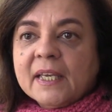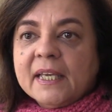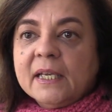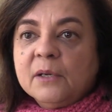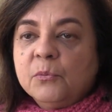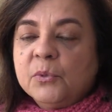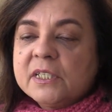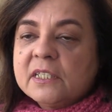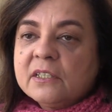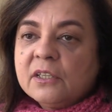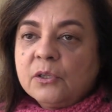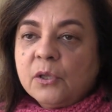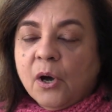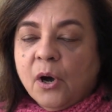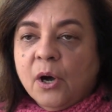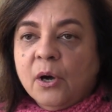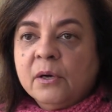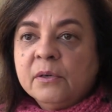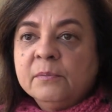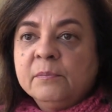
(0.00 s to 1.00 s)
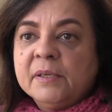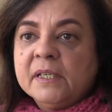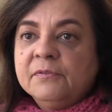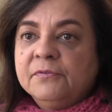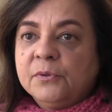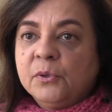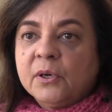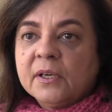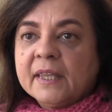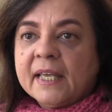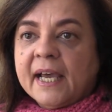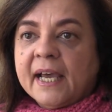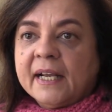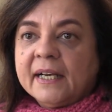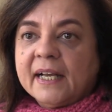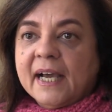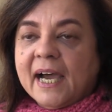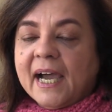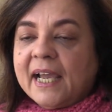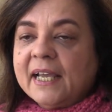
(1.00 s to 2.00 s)
It was long before
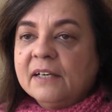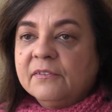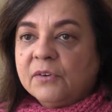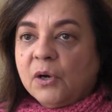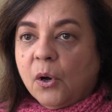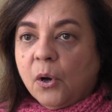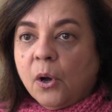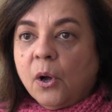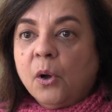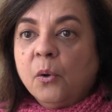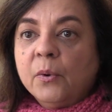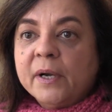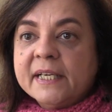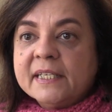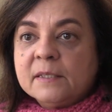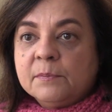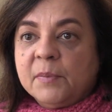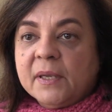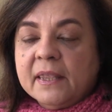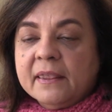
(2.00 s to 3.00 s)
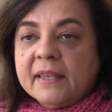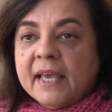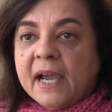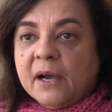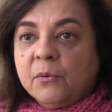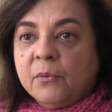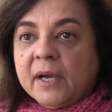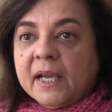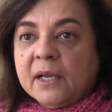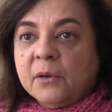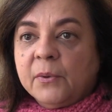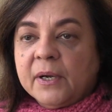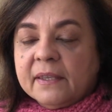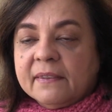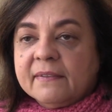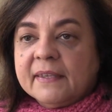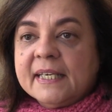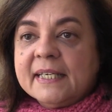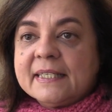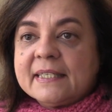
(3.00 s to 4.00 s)
that. I have always been that way, where
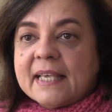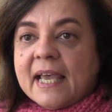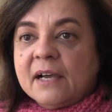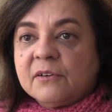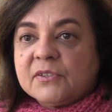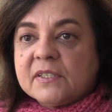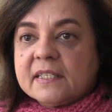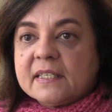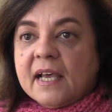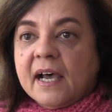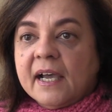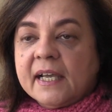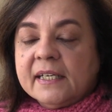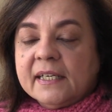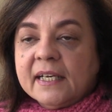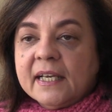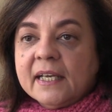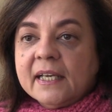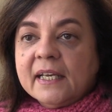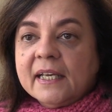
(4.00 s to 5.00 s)
things outside